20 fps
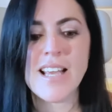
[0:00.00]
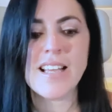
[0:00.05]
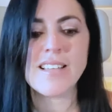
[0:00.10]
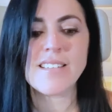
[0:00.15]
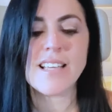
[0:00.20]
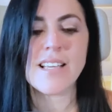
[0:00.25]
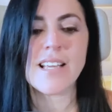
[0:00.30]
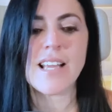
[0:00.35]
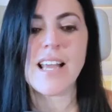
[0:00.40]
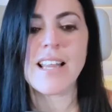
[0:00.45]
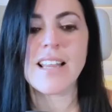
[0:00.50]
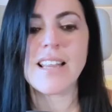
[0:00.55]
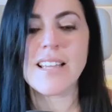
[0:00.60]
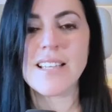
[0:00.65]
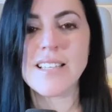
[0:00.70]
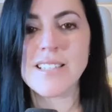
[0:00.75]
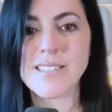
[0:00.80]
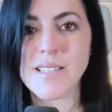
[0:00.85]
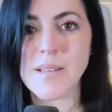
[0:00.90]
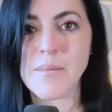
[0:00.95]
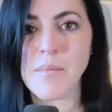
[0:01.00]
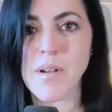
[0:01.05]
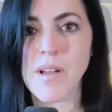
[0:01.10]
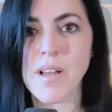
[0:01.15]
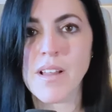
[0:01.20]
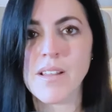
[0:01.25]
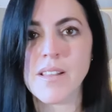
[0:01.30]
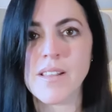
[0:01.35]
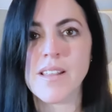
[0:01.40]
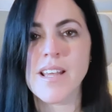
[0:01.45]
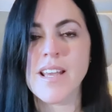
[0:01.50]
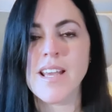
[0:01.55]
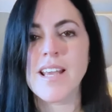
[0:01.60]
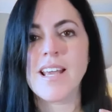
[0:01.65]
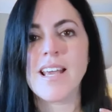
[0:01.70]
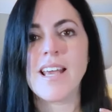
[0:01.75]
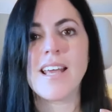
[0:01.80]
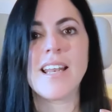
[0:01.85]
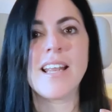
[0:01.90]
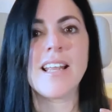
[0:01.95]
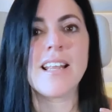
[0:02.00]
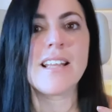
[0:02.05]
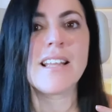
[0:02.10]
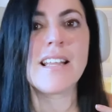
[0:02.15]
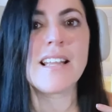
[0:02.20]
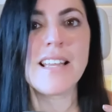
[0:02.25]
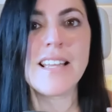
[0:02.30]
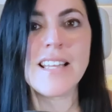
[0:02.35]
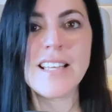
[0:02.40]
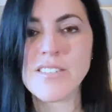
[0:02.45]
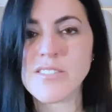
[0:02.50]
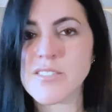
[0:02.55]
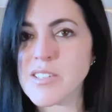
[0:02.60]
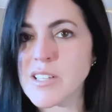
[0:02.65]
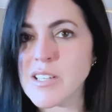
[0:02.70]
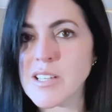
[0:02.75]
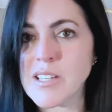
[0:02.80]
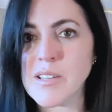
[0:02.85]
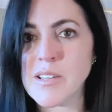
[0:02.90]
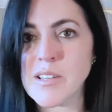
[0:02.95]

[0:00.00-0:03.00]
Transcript: It's like at least a month, and at least